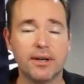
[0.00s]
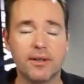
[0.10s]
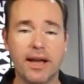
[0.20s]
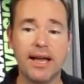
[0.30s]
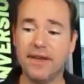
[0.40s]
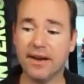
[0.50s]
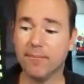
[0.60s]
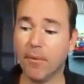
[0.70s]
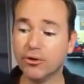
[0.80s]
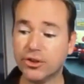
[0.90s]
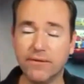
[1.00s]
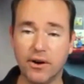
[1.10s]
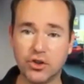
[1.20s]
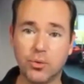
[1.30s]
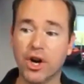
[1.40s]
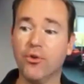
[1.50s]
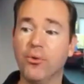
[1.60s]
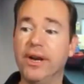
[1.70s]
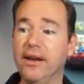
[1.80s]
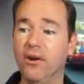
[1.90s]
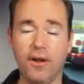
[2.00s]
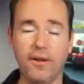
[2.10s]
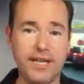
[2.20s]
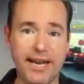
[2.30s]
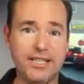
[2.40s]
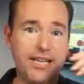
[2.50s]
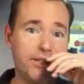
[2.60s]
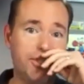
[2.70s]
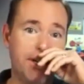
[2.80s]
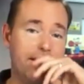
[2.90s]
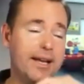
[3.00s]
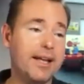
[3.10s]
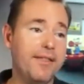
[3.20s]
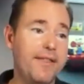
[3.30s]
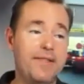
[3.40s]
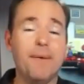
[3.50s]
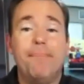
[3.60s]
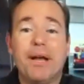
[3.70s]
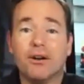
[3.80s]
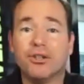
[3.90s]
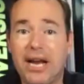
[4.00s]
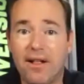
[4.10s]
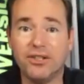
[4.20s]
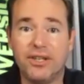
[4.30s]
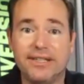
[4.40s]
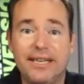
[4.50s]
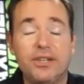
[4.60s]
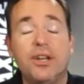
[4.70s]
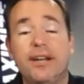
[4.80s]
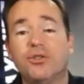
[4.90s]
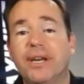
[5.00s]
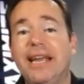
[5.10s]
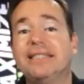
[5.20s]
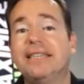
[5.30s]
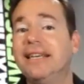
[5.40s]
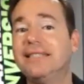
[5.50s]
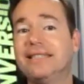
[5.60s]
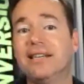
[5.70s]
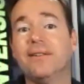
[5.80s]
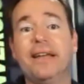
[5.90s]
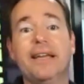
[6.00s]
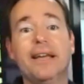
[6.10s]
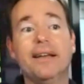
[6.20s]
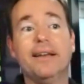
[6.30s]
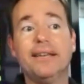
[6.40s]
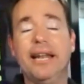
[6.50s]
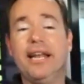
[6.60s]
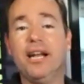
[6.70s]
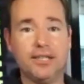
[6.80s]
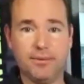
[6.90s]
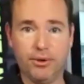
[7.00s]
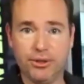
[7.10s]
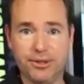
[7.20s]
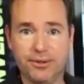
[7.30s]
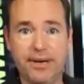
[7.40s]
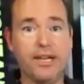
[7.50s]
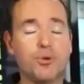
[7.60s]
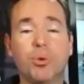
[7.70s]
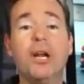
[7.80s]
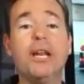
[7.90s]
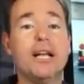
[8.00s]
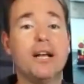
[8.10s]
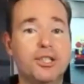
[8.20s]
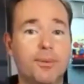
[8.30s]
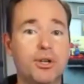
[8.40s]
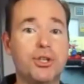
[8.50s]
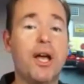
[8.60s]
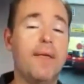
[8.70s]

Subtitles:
Like, I think most of us would agree on today's session that the bigger challenge in this industry isn't necessarily getting customers, right? There's plenty of customers.